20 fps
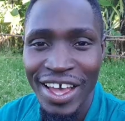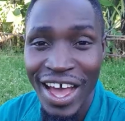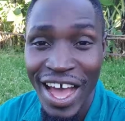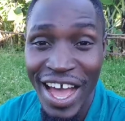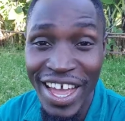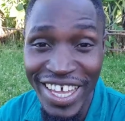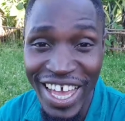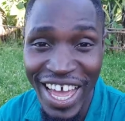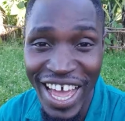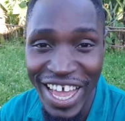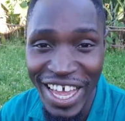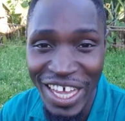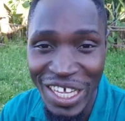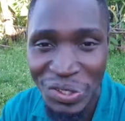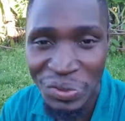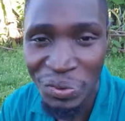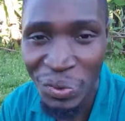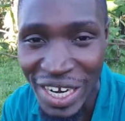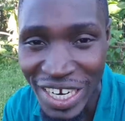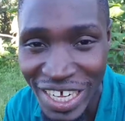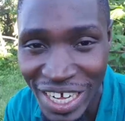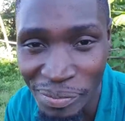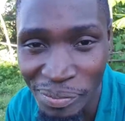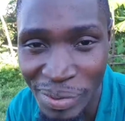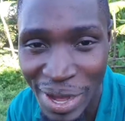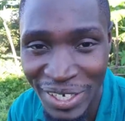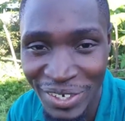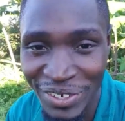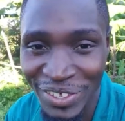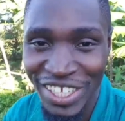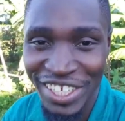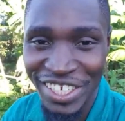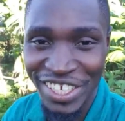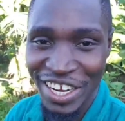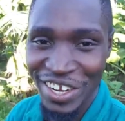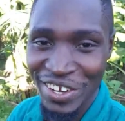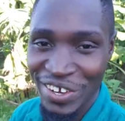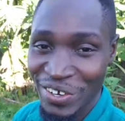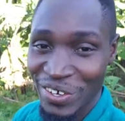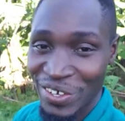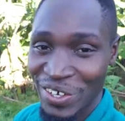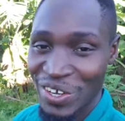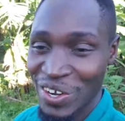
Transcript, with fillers: Hey guys, welcome back to the channel.